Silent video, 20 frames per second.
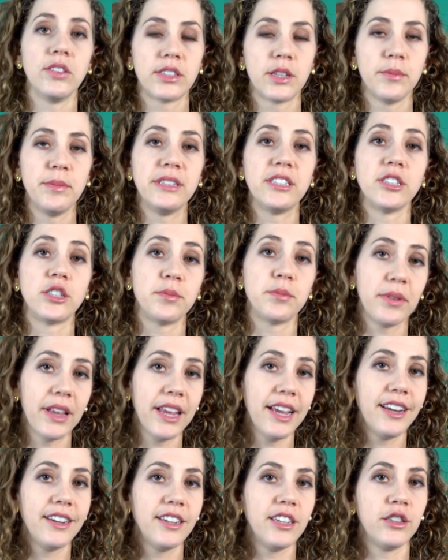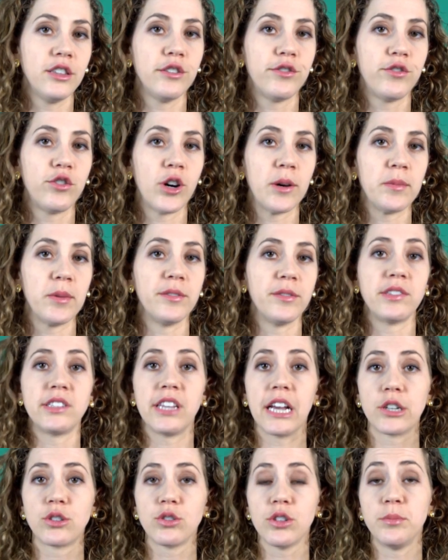This can be displayed in the form of
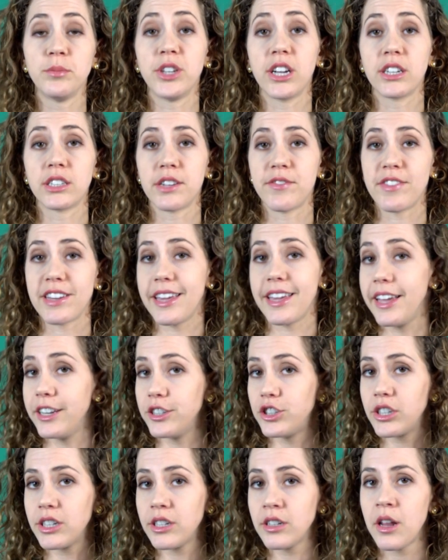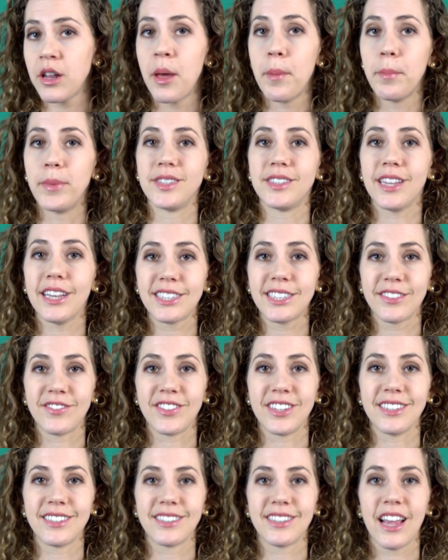sexual objectification,
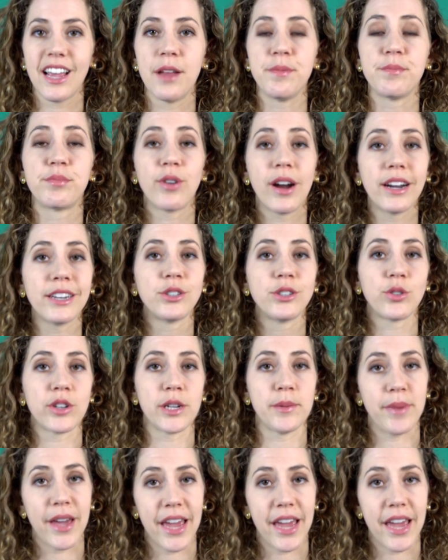possessiveness, and predatory